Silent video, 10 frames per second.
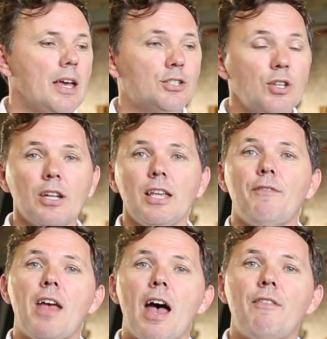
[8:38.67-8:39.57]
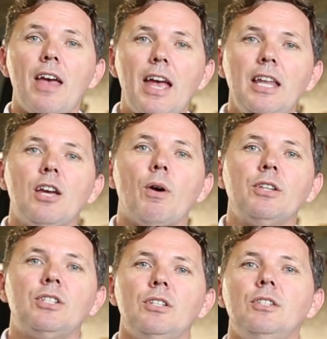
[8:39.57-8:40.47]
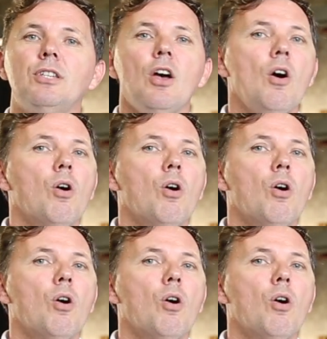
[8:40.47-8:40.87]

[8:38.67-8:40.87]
Certainly if you have any questions,